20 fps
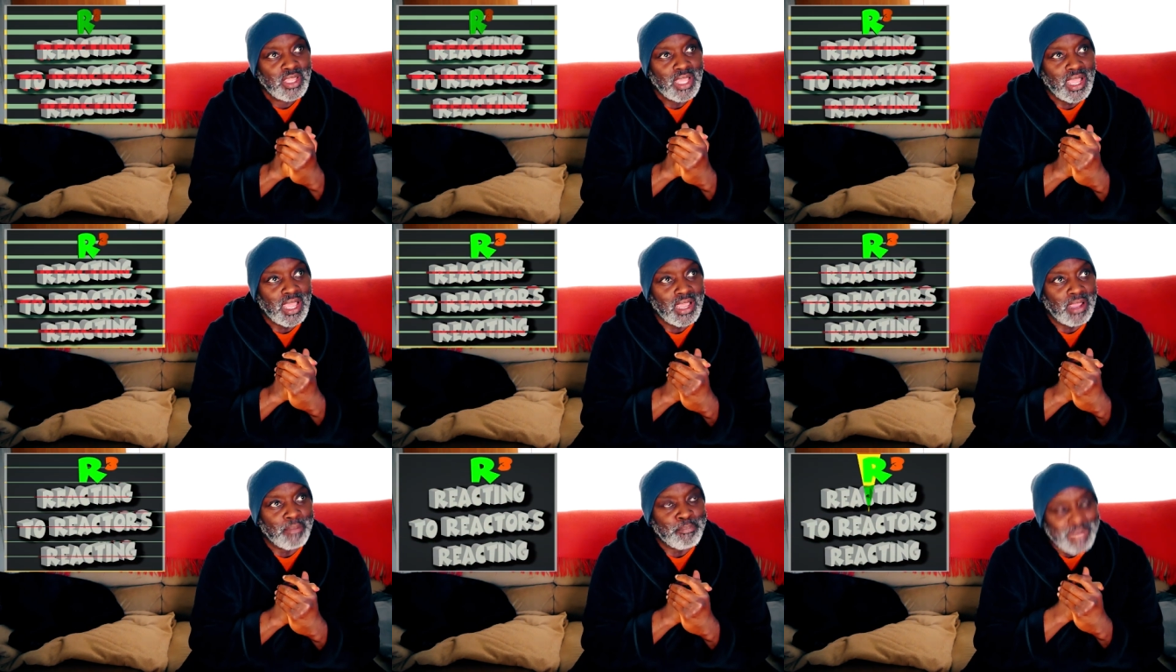
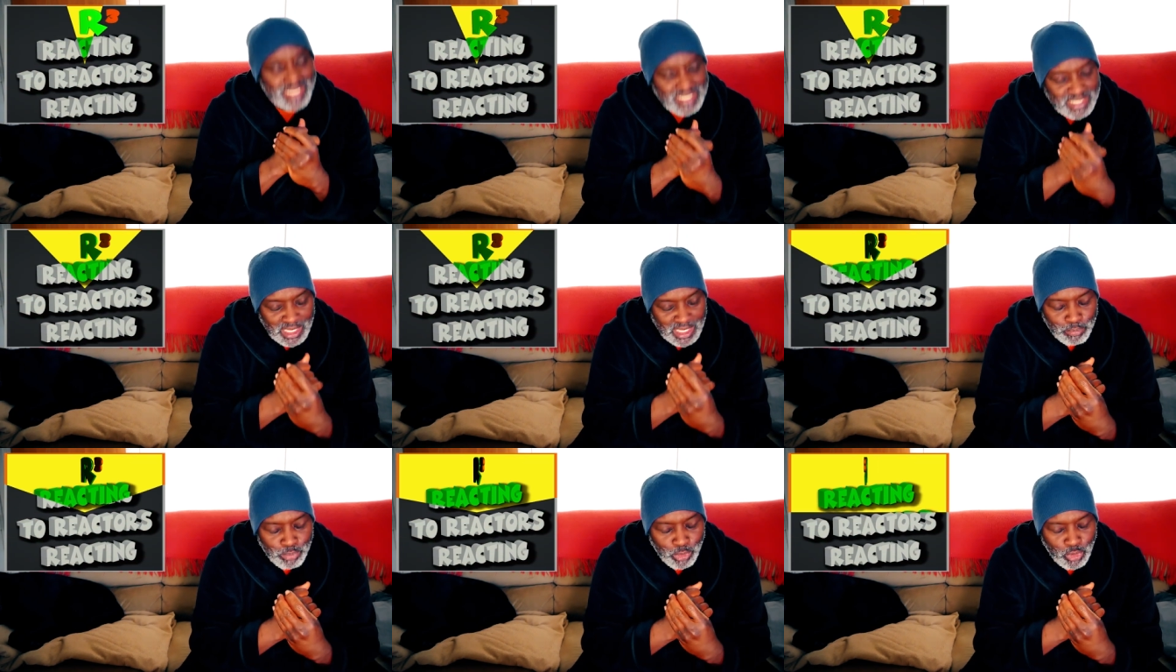uh,
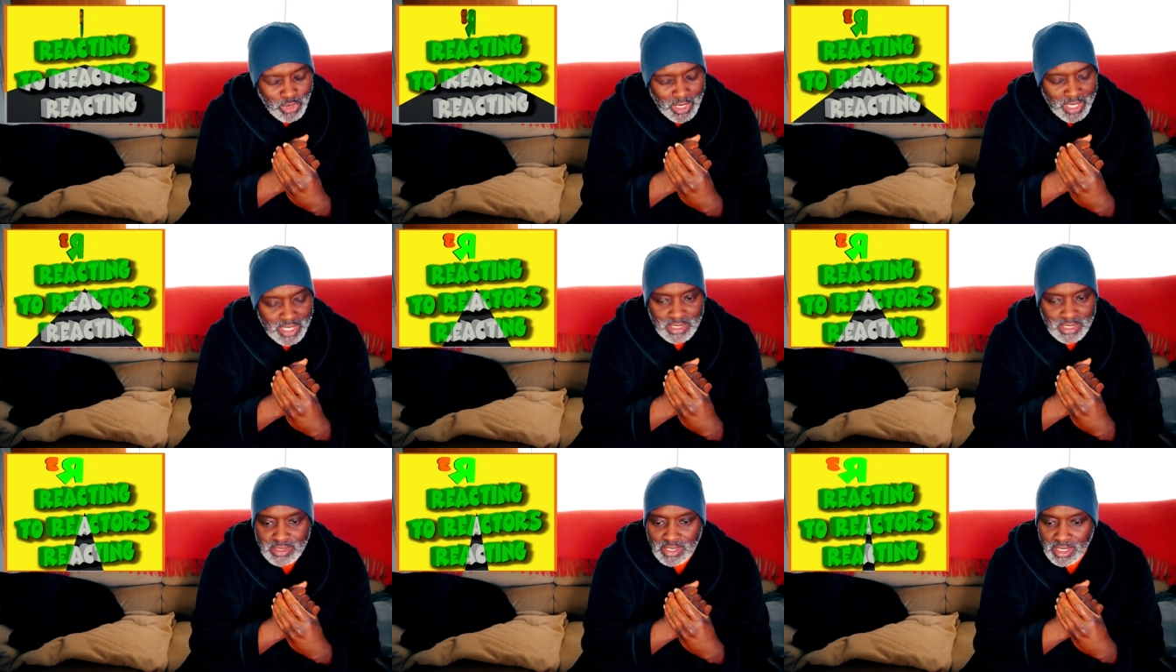Beastie
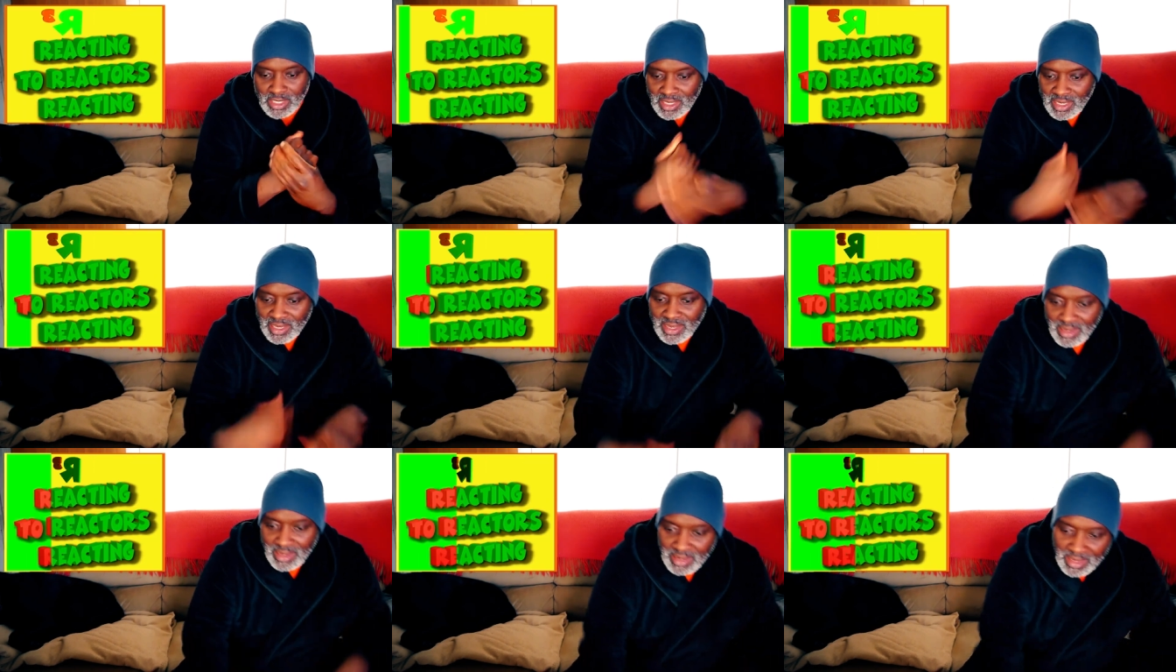Boys
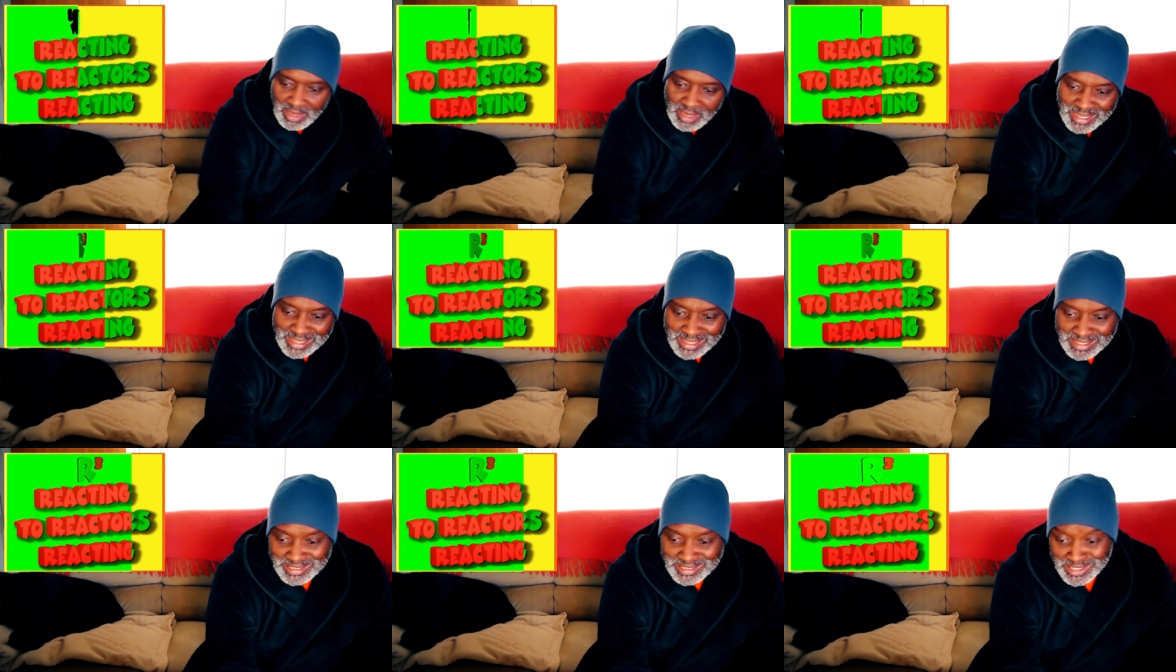
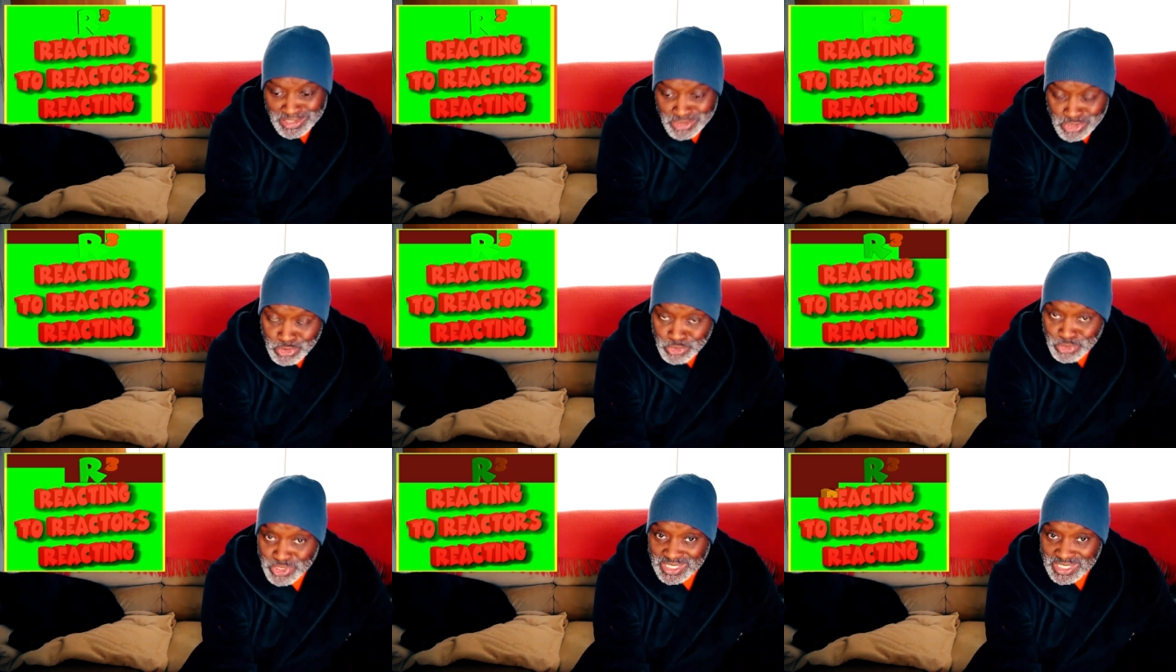the
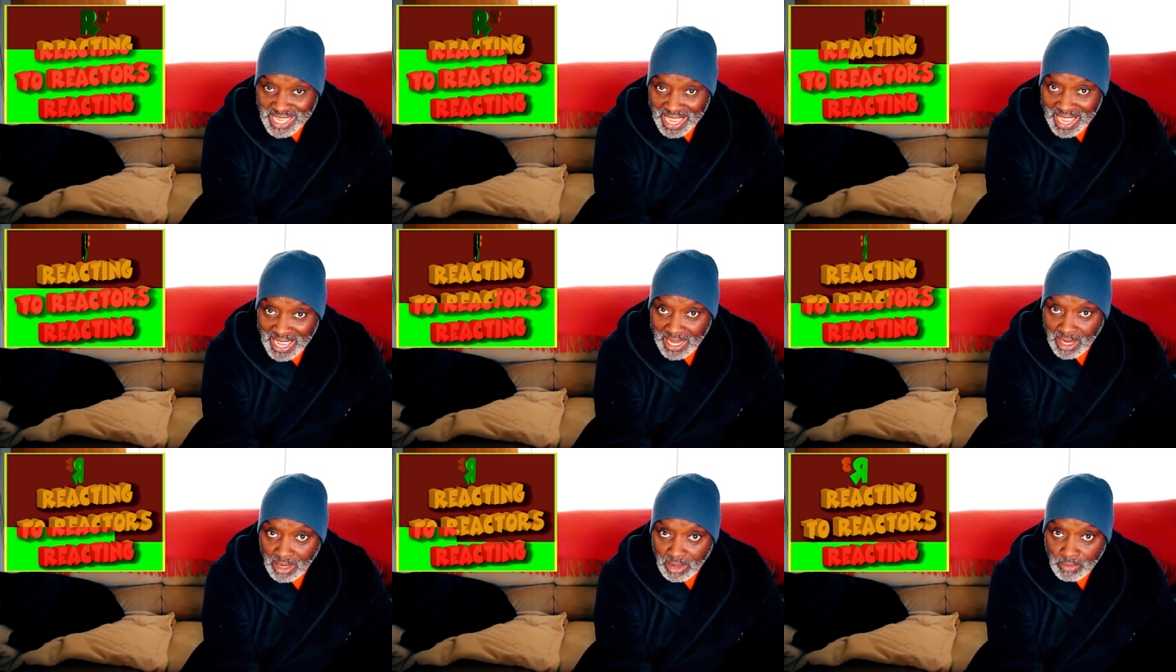new
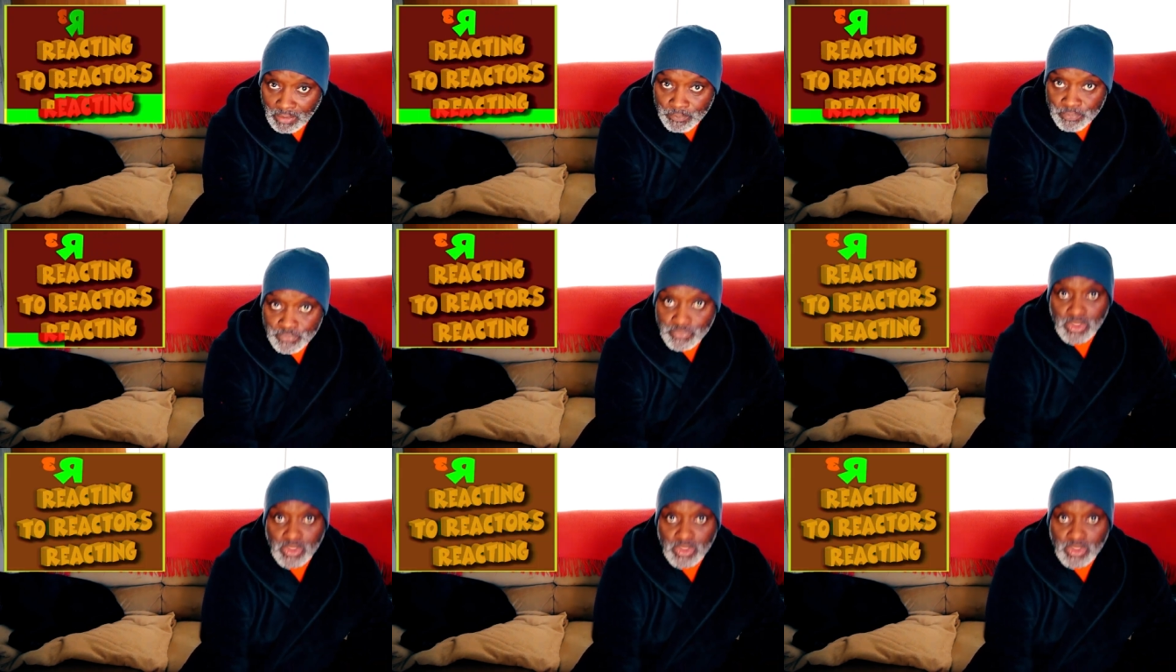style.